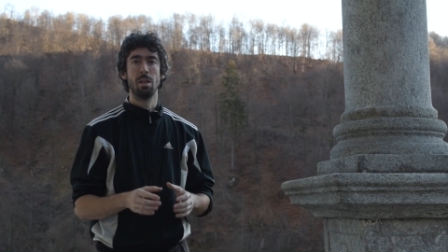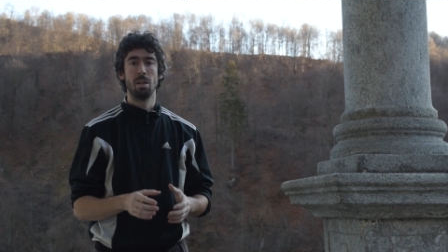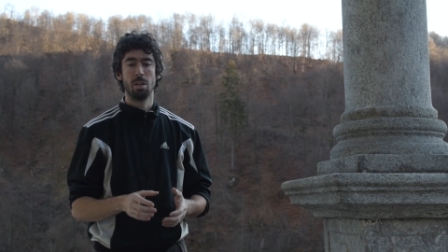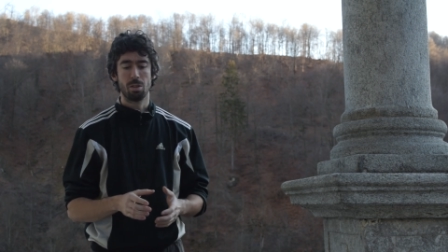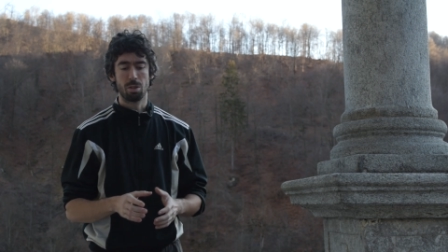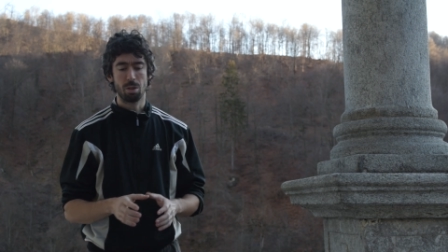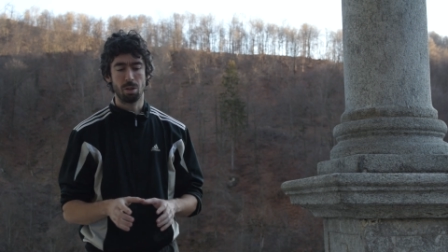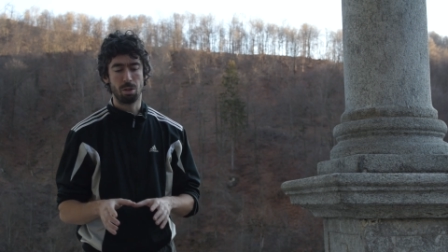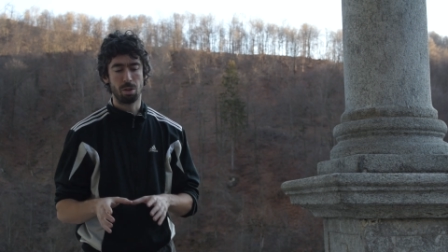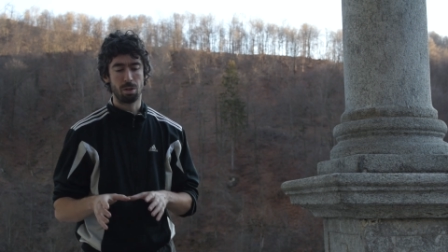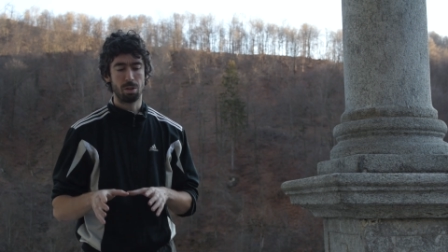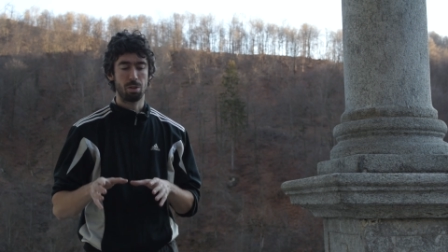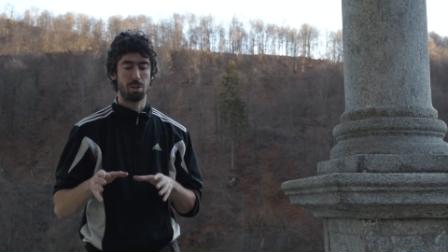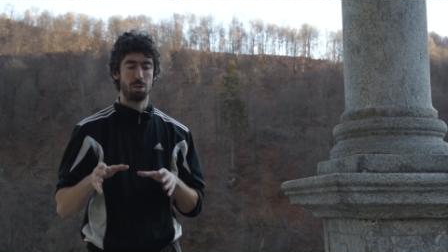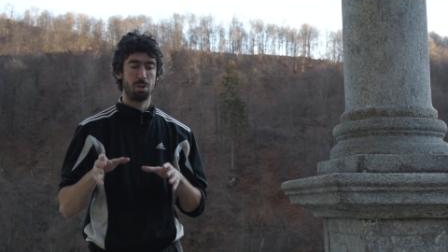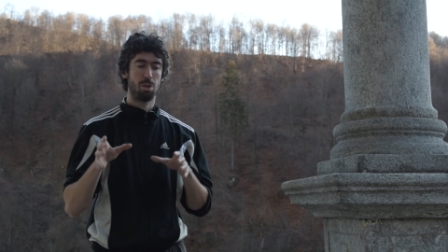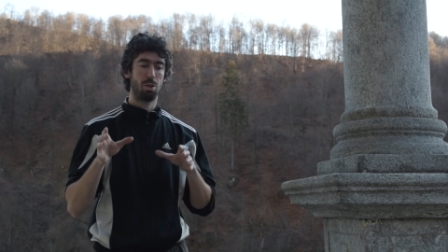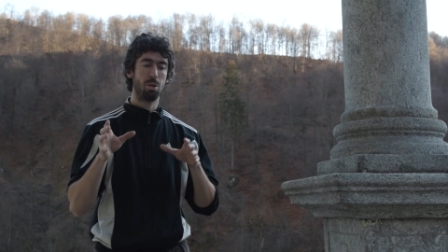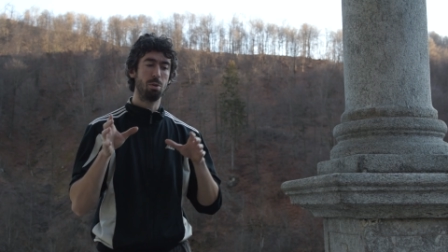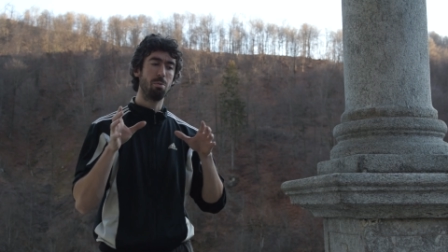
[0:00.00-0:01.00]
So
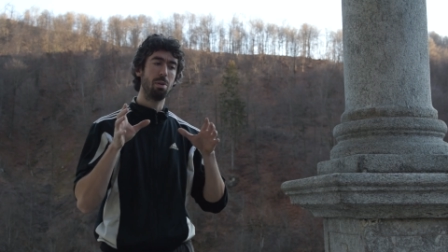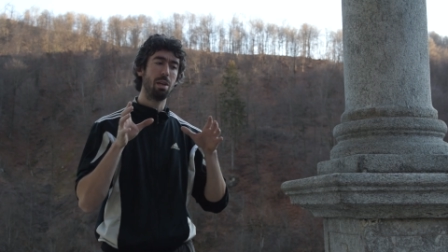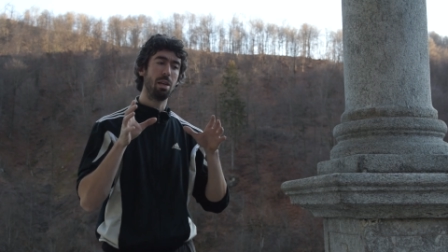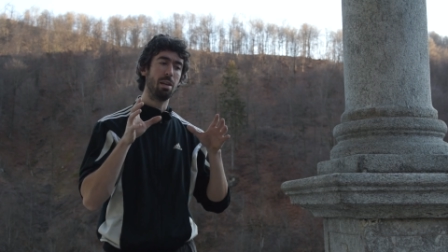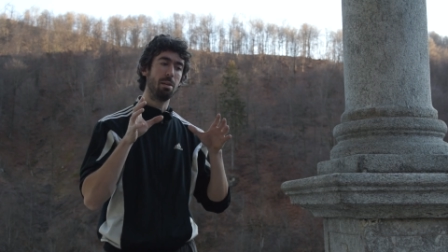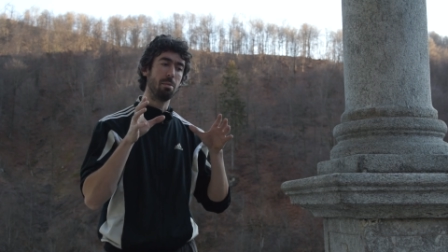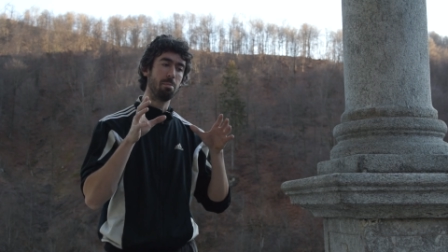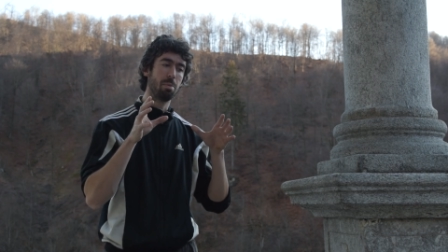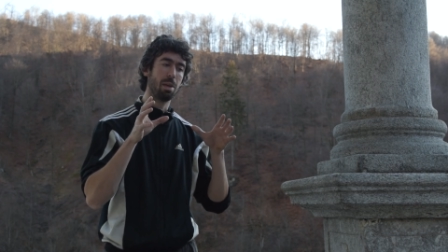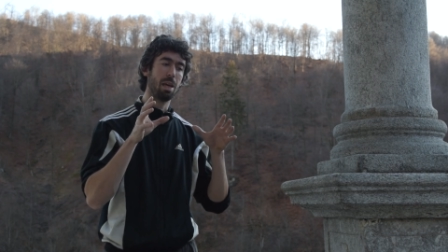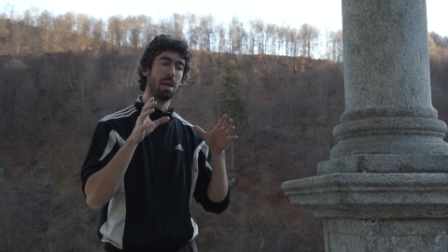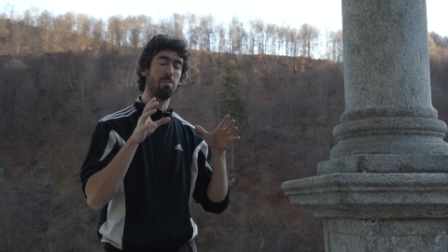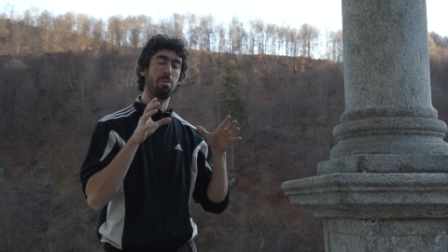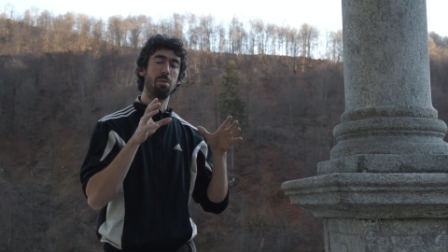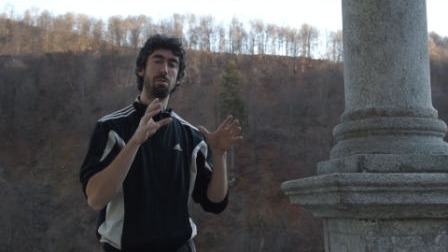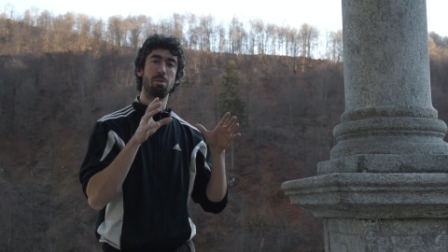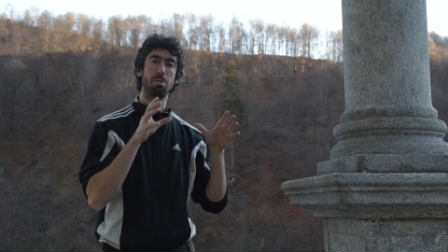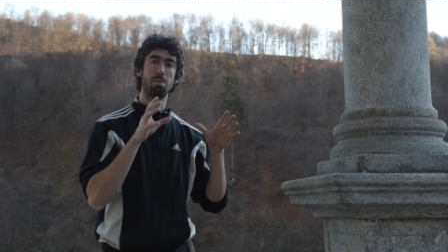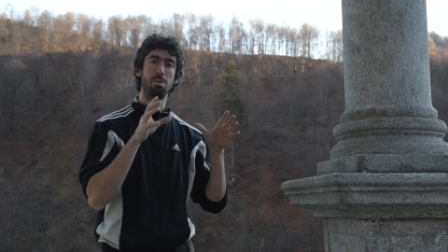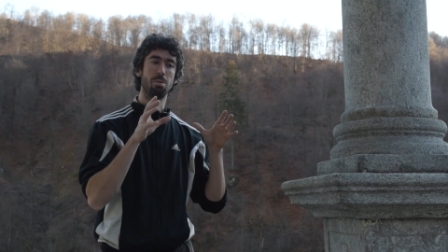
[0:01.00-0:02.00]
you will be
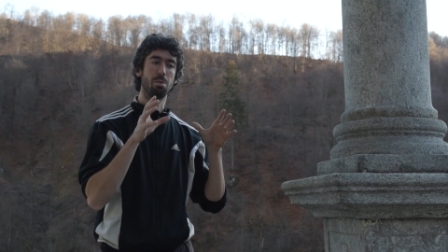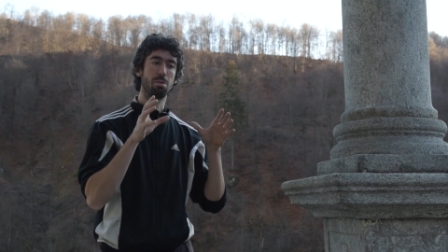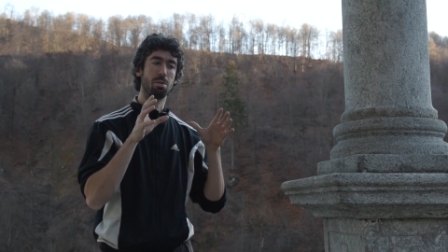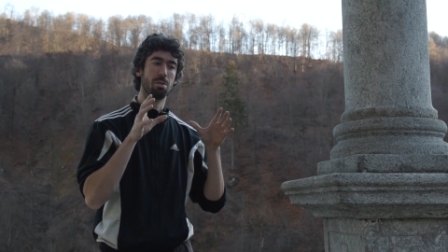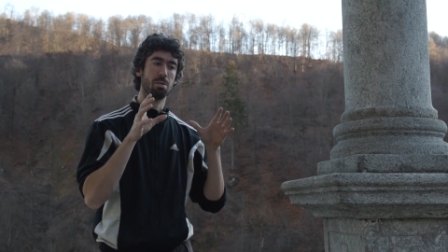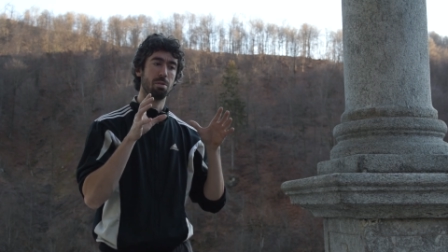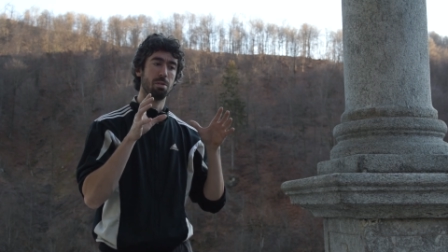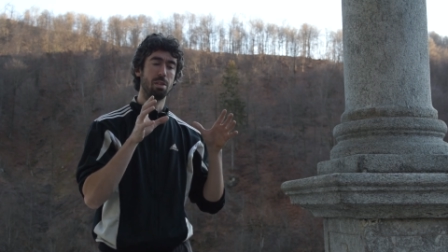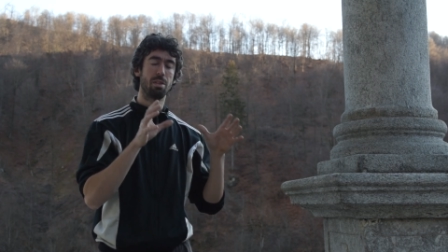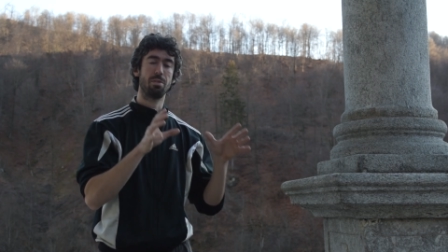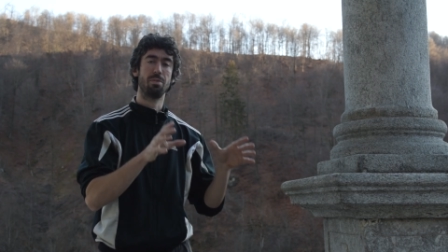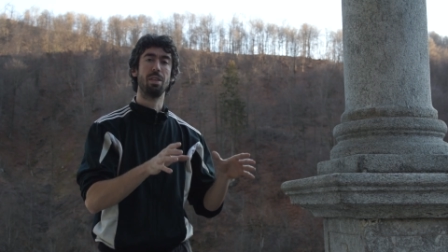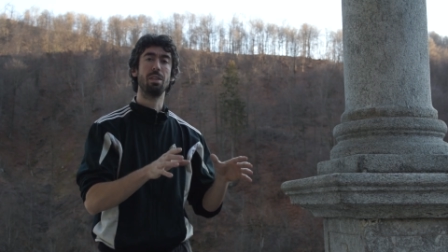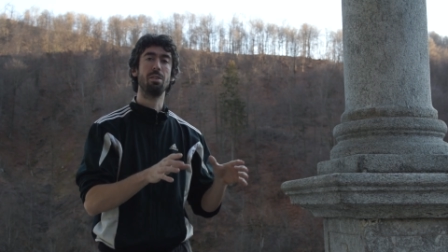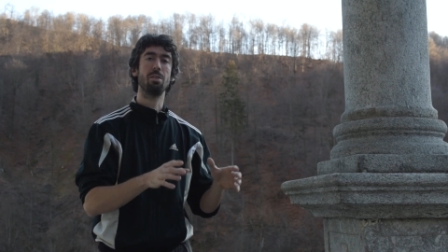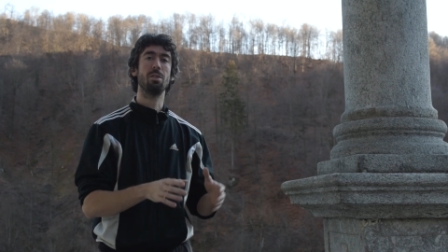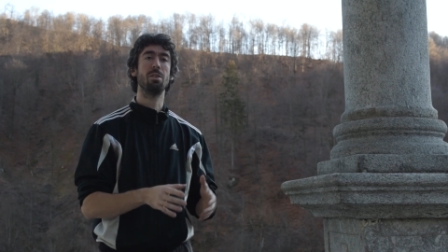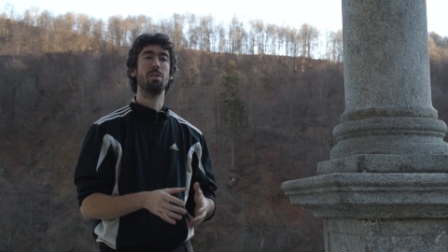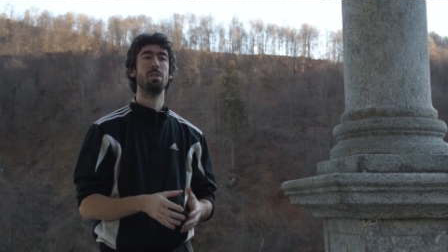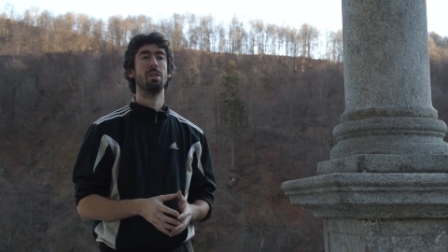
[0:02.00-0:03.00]
able to use this
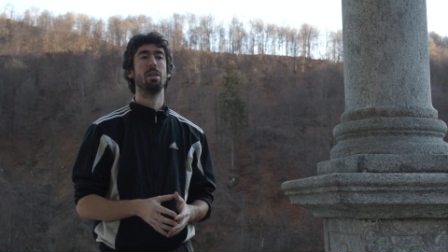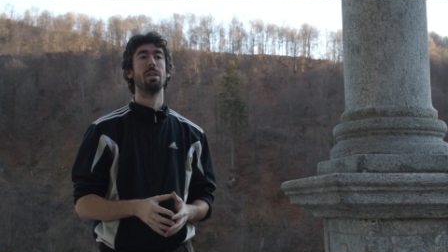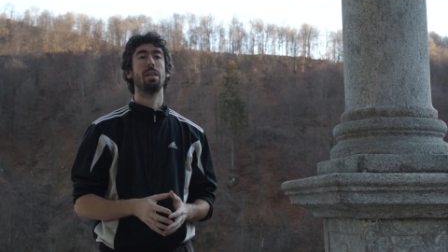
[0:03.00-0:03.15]
video